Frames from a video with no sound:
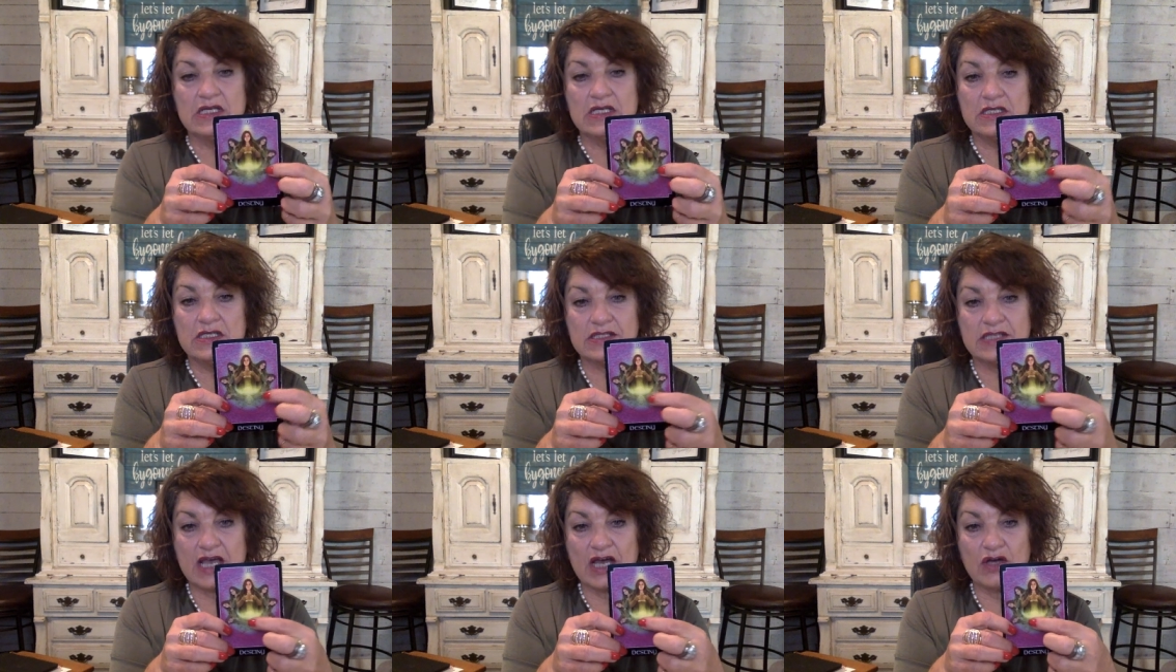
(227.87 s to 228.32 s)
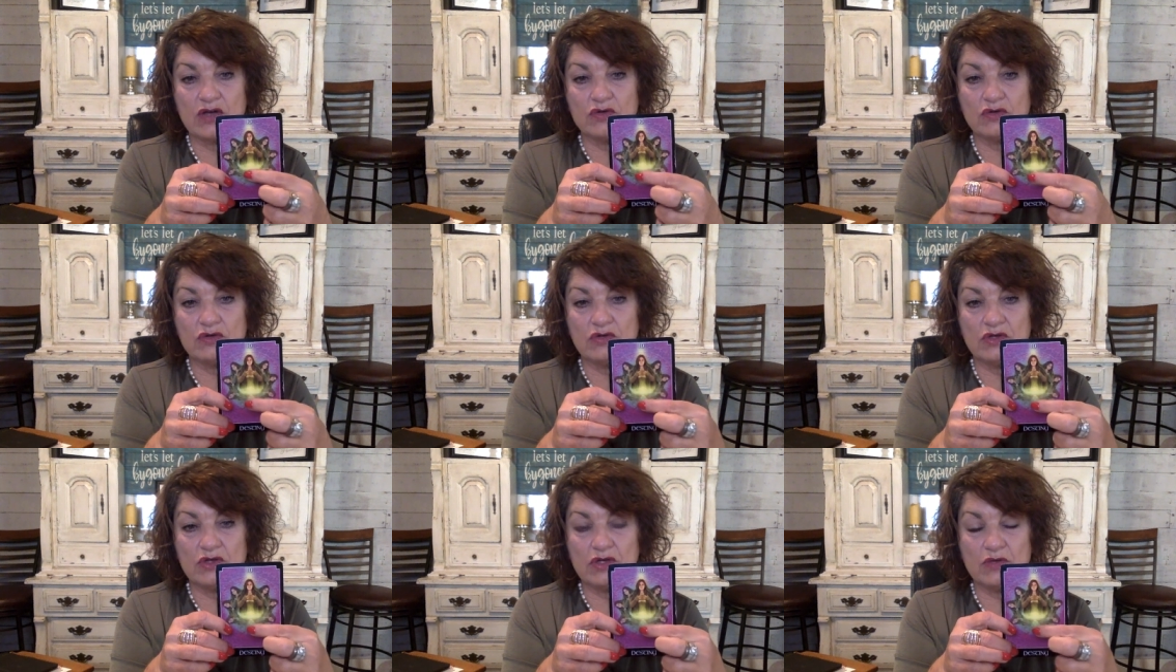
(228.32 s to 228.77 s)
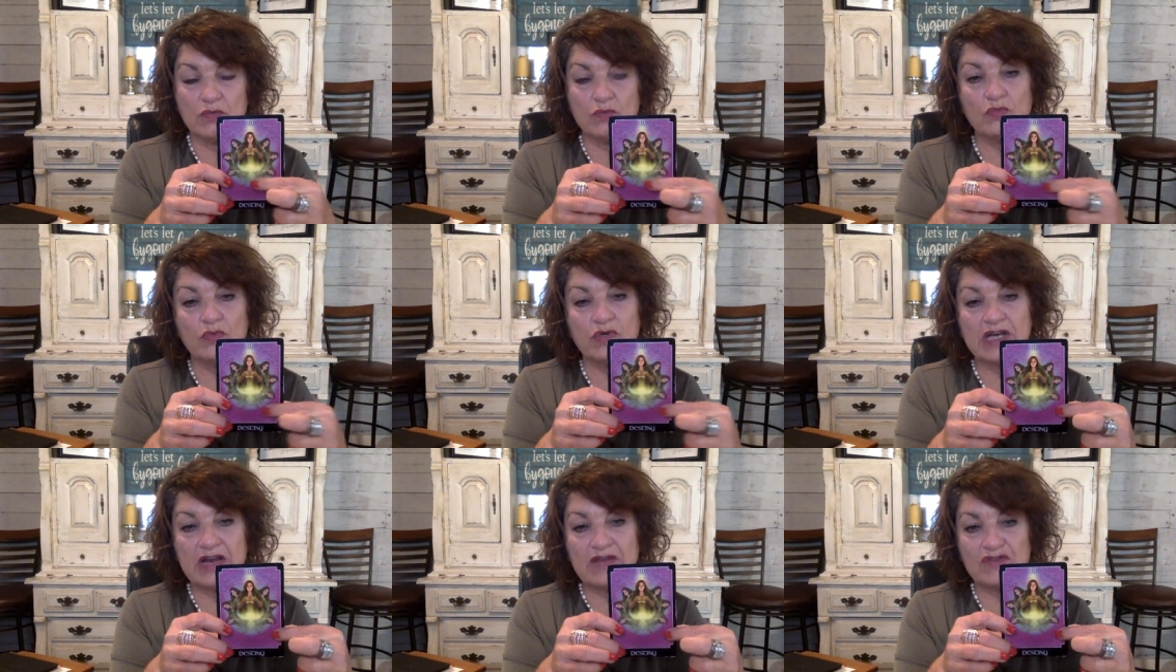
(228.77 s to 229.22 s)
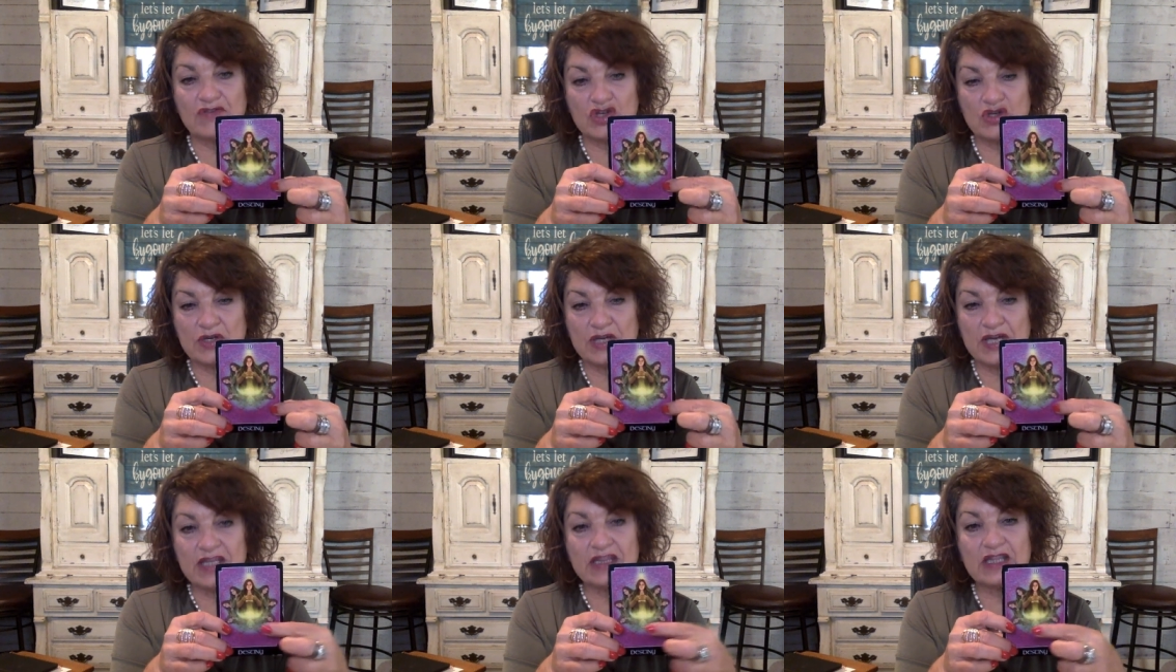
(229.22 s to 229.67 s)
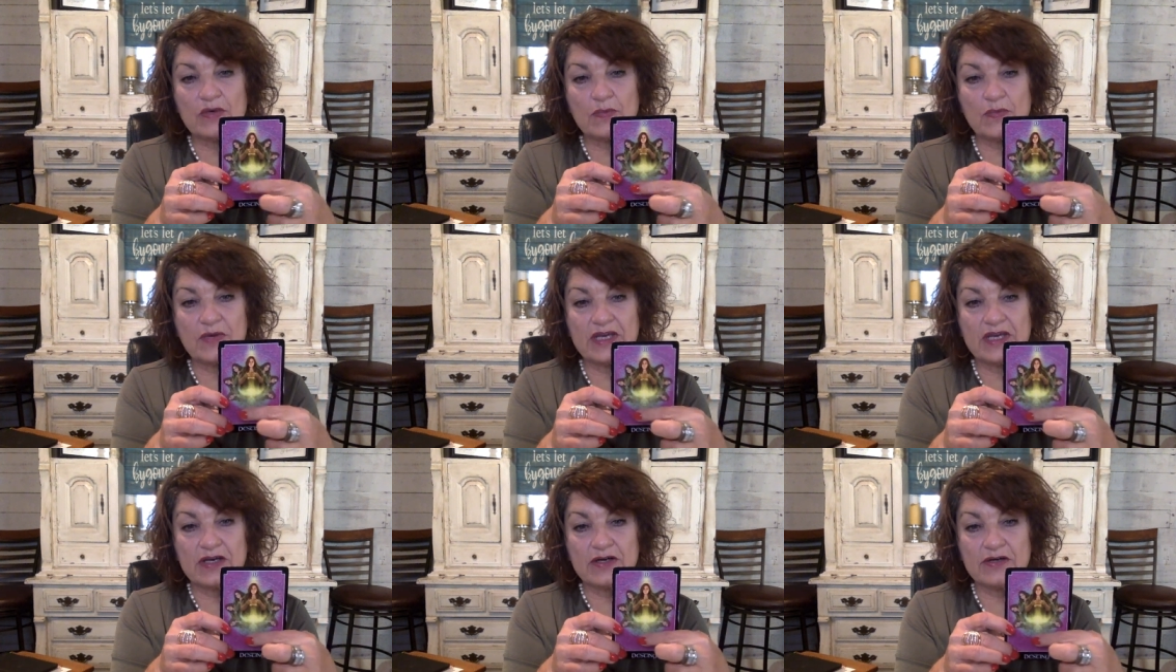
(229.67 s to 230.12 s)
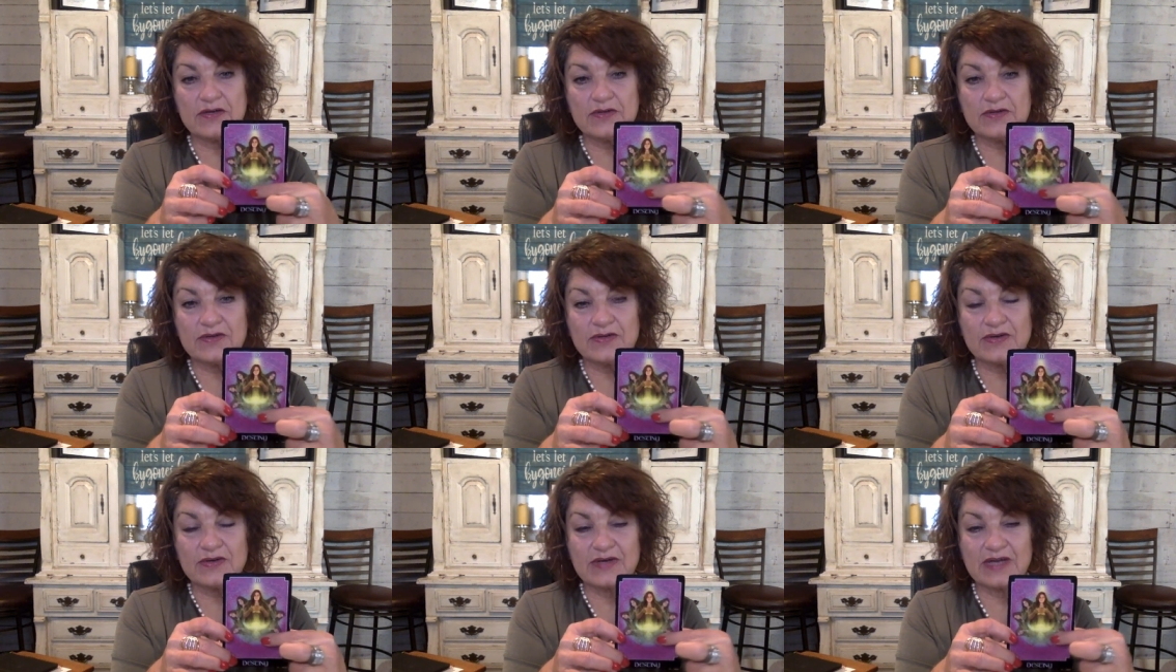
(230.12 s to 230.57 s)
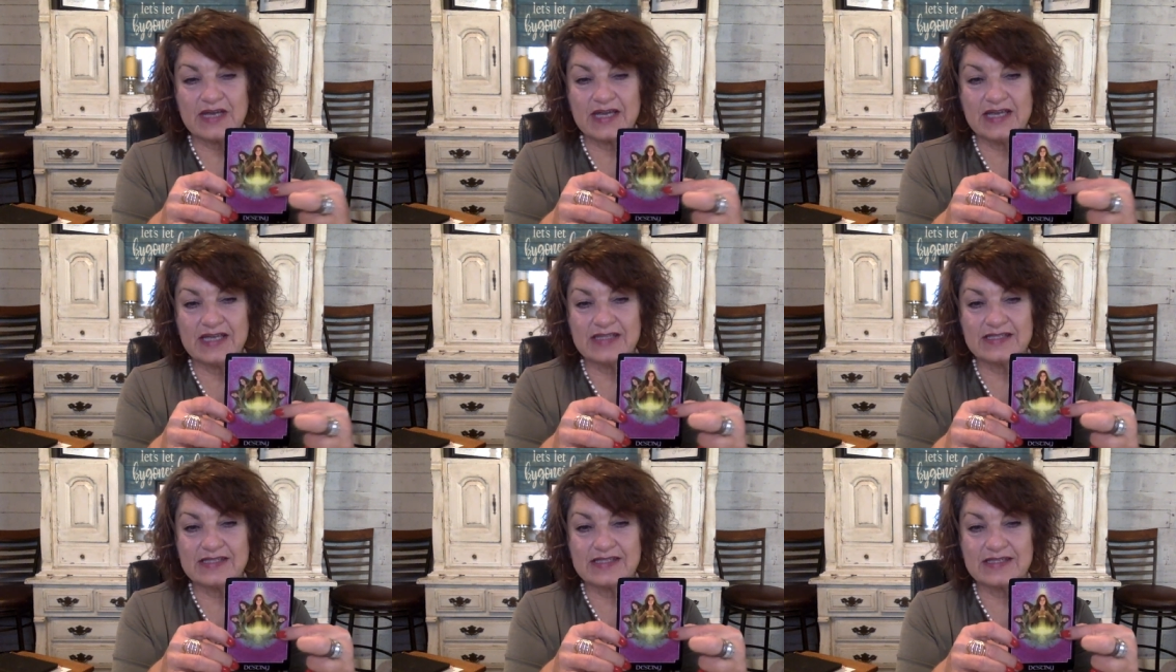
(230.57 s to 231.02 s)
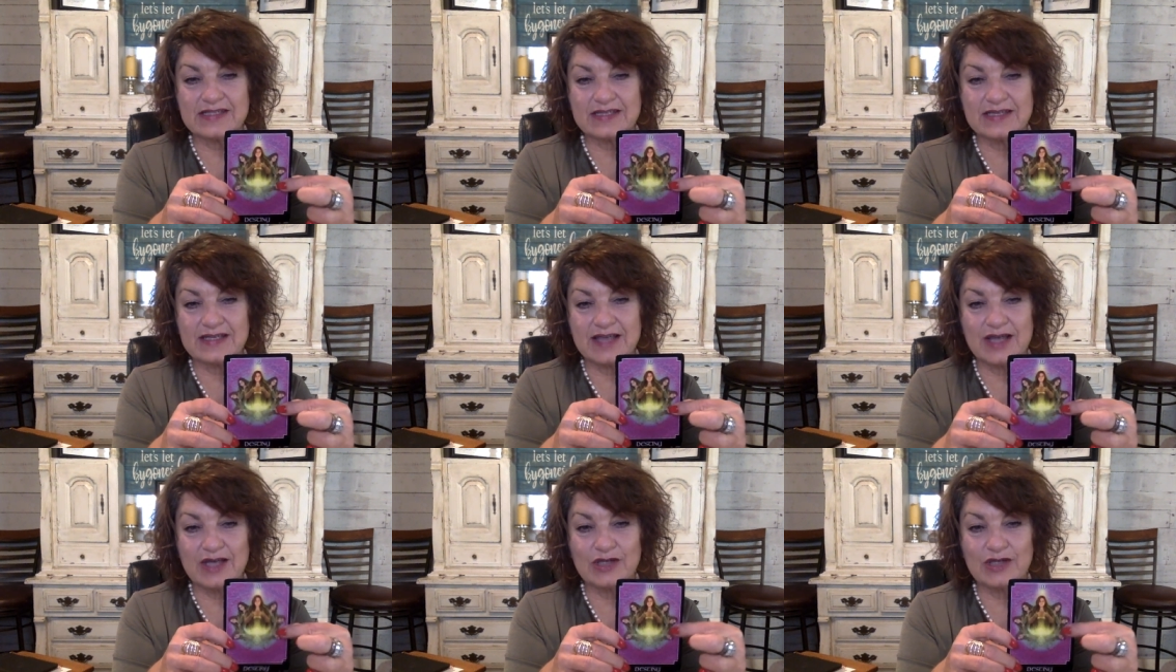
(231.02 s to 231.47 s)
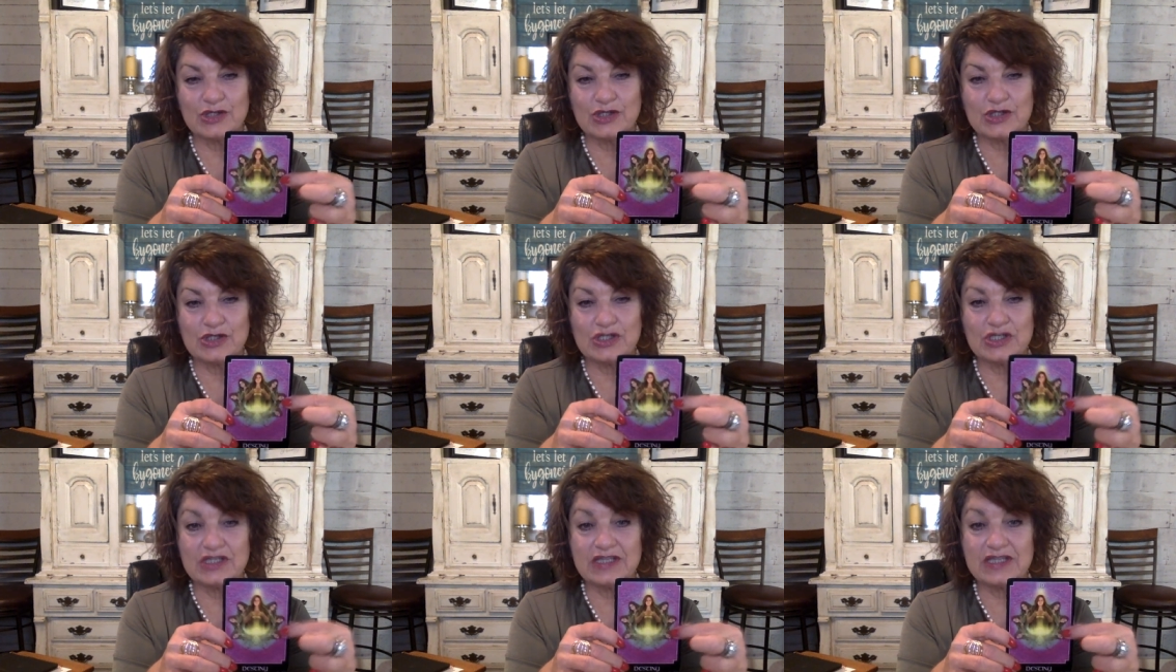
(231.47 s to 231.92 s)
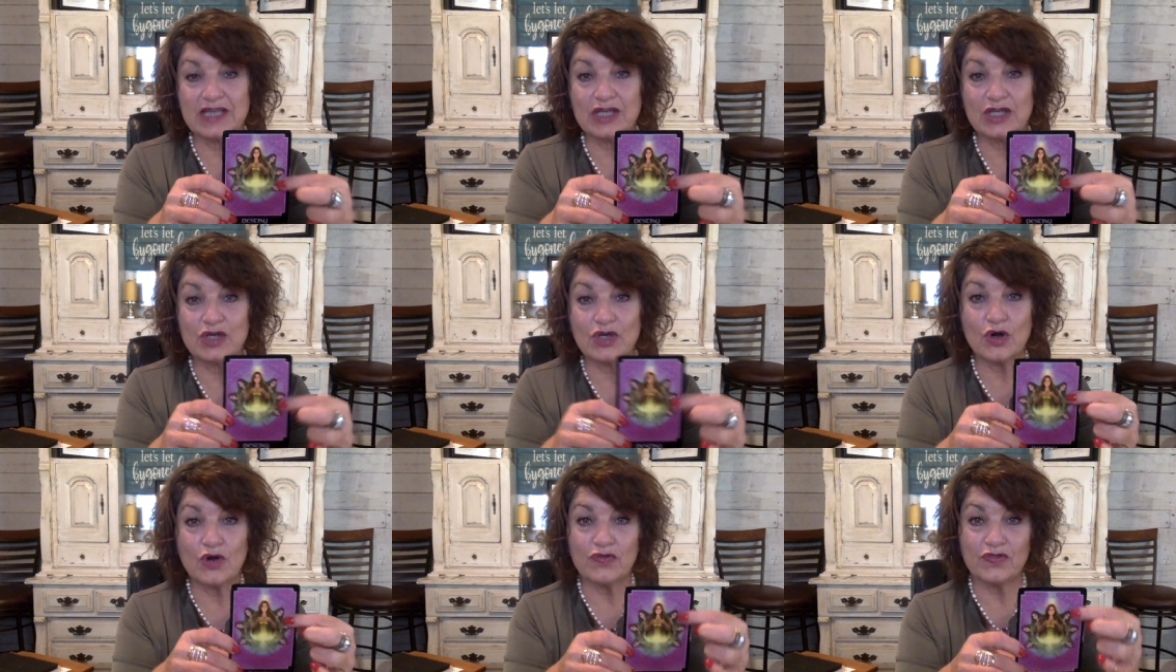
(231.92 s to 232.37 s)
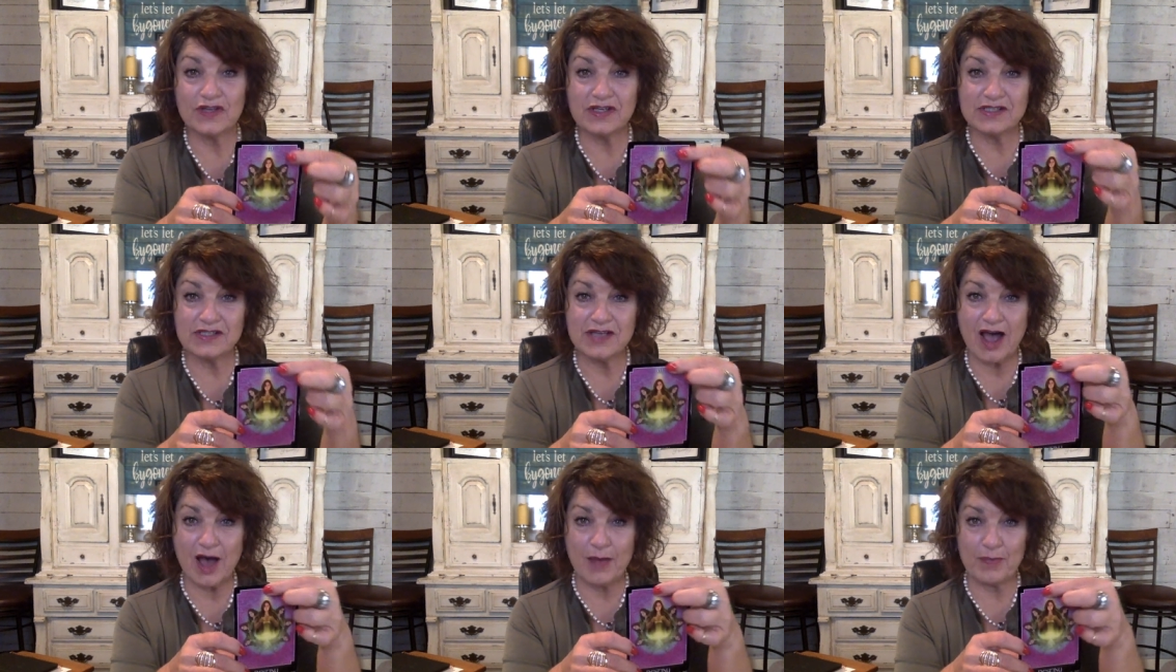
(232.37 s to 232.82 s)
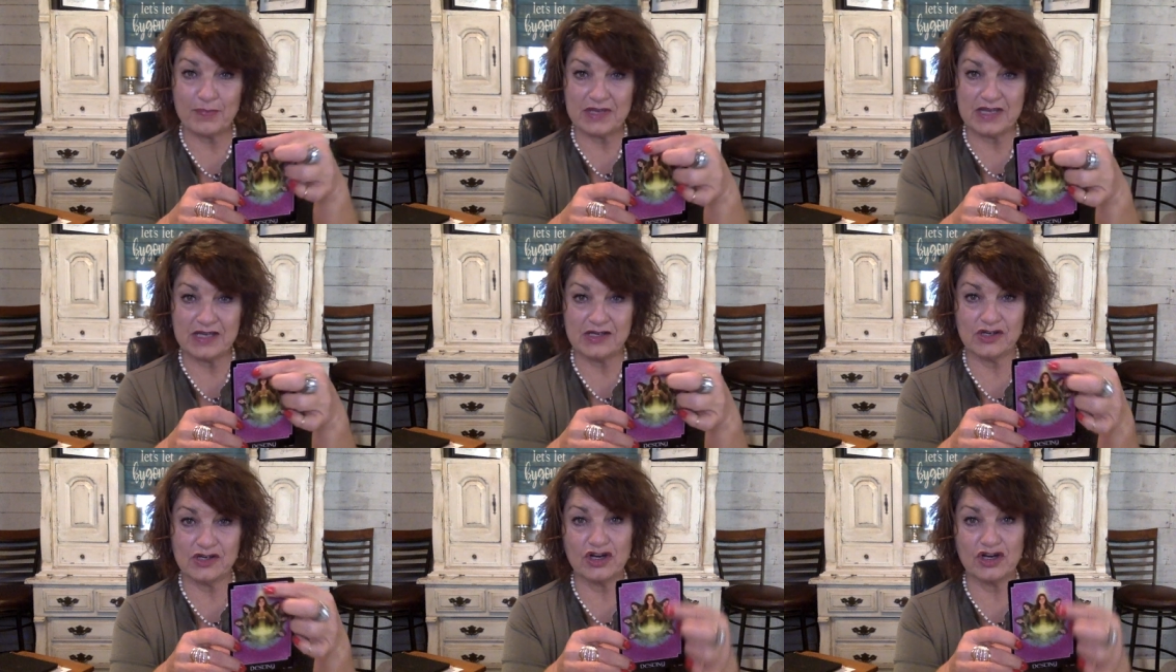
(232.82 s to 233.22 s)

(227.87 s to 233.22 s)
So whenever you get the wheel, it's understood that you're on the top end.